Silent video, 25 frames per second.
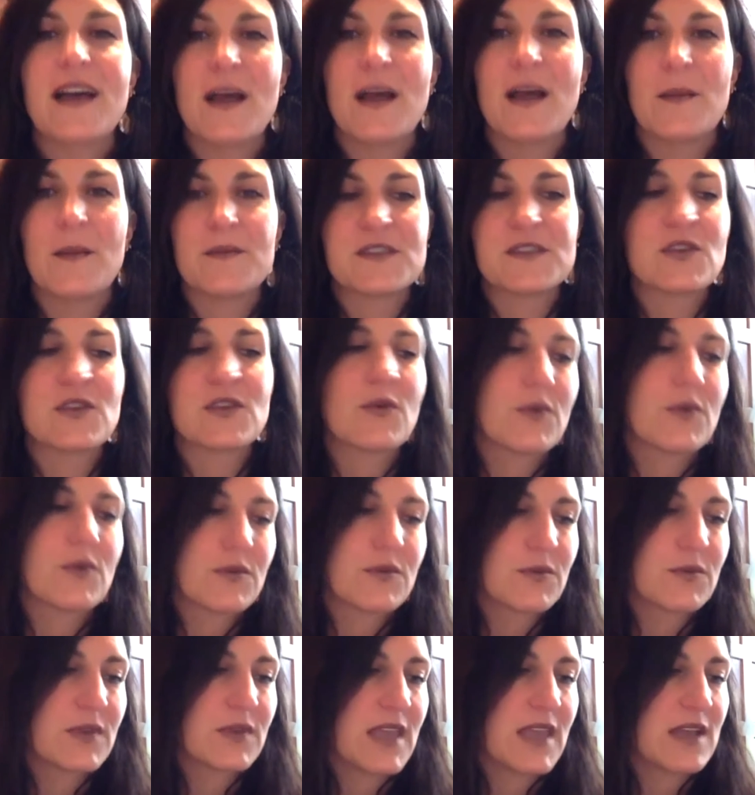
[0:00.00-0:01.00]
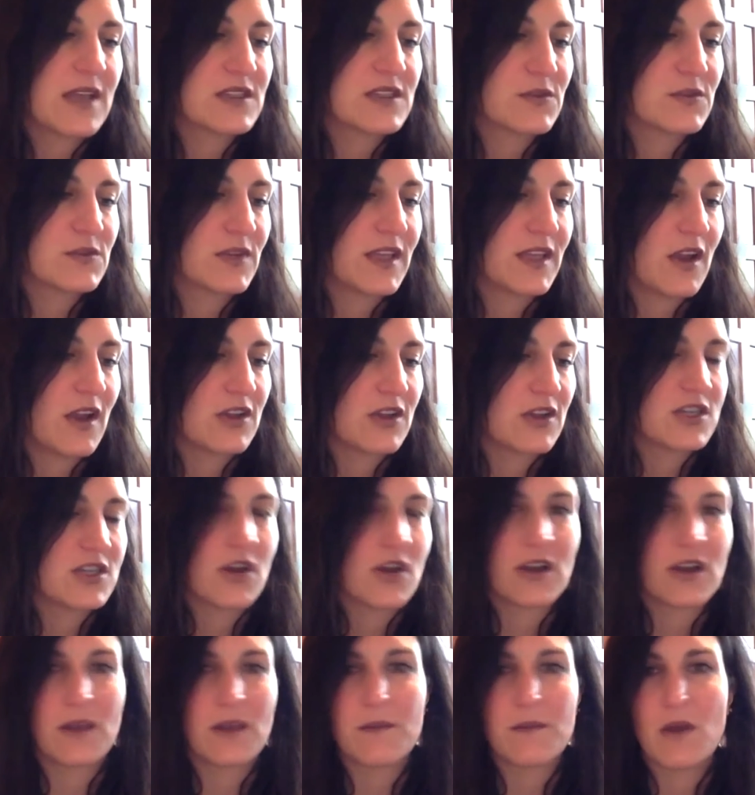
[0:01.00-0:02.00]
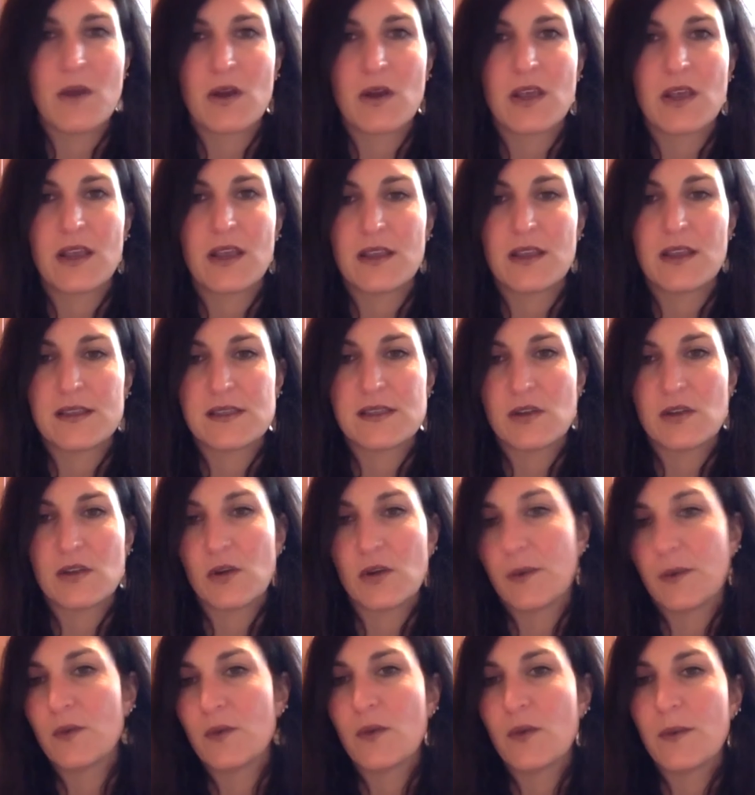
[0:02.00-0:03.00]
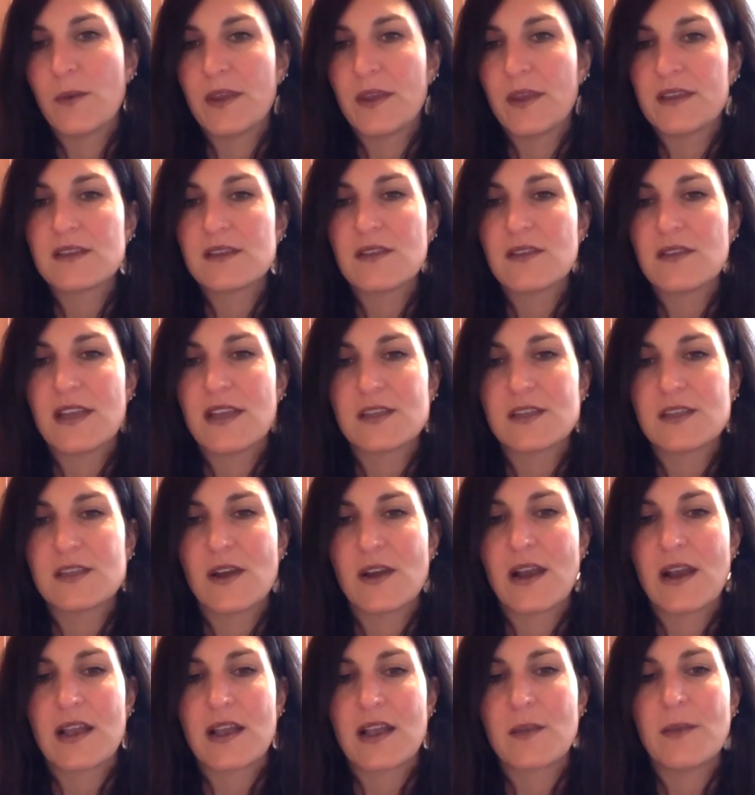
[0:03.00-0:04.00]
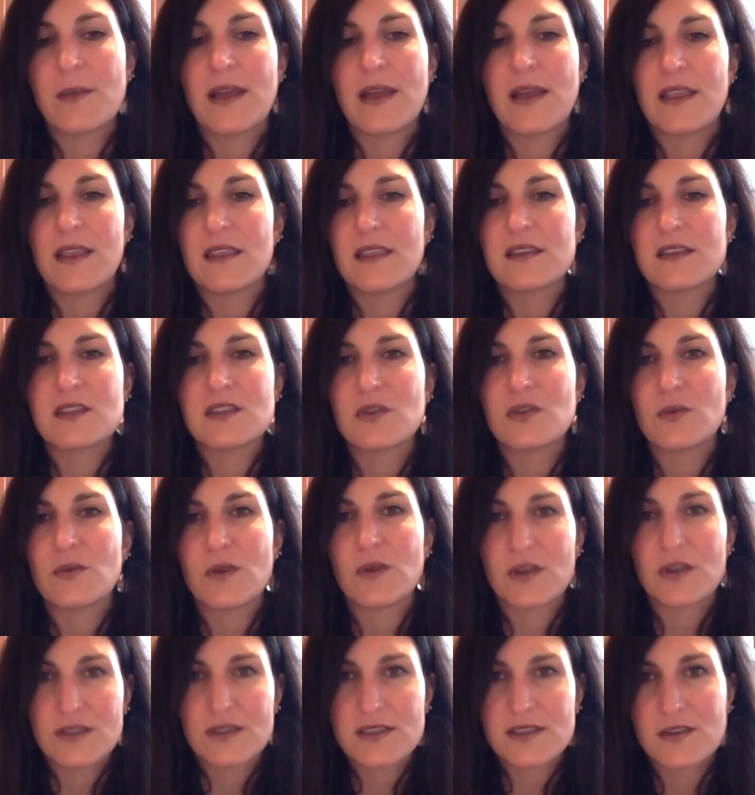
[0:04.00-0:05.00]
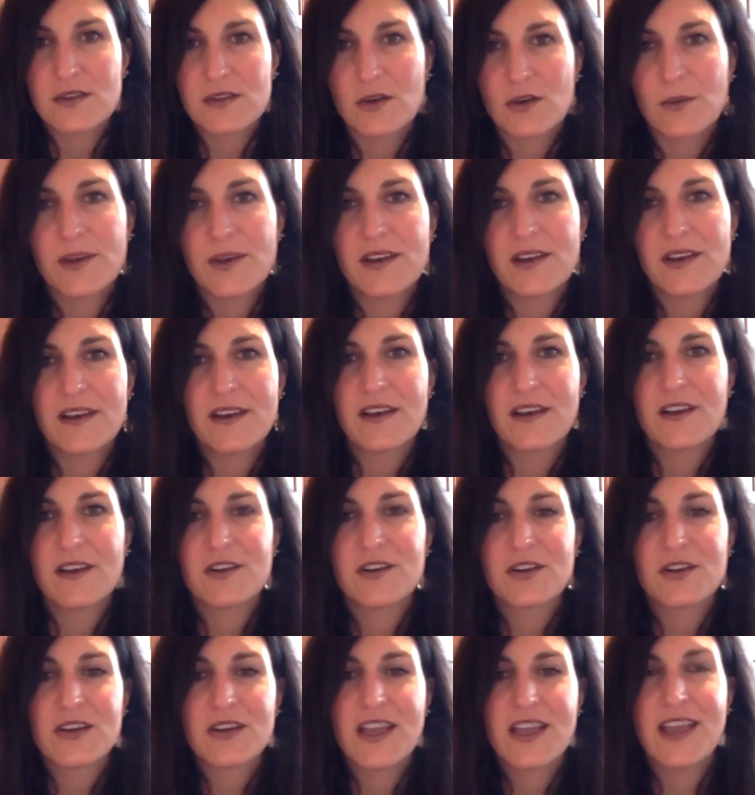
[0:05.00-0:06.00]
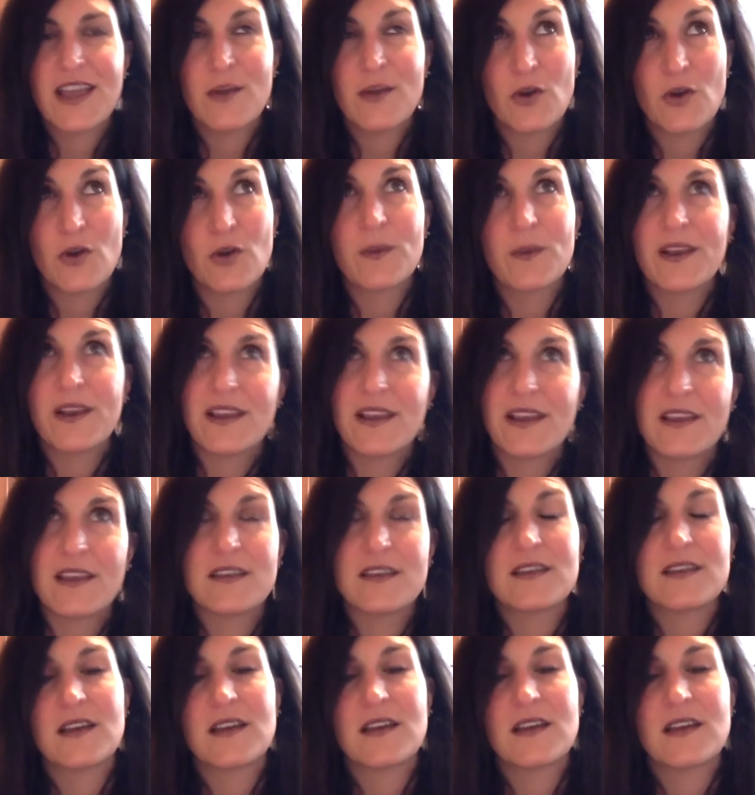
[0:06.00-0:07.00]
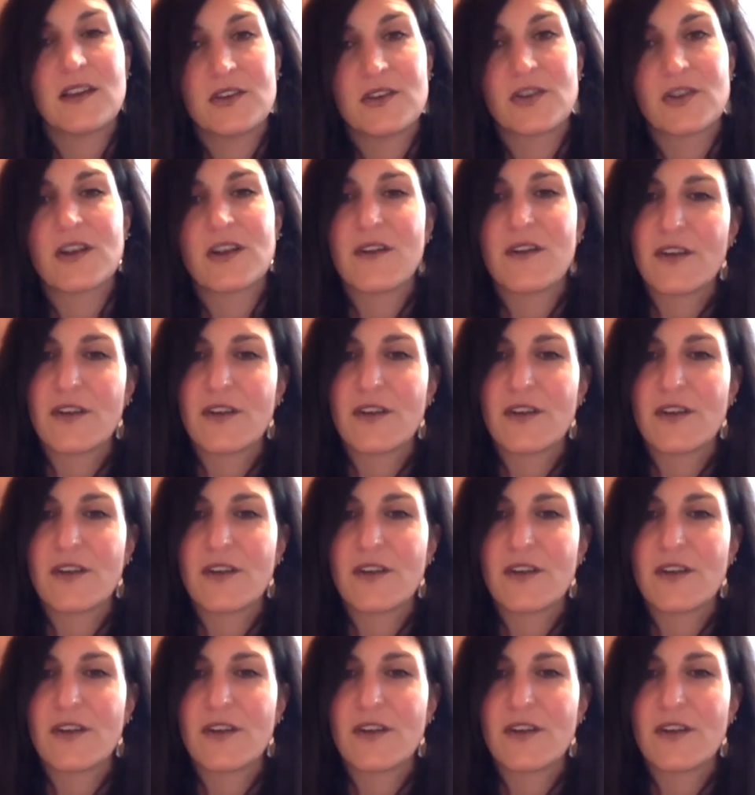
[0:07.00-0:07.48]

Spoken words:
So that's really our target market is the urban woman. So that's where I combine the two words, the urban and undercover.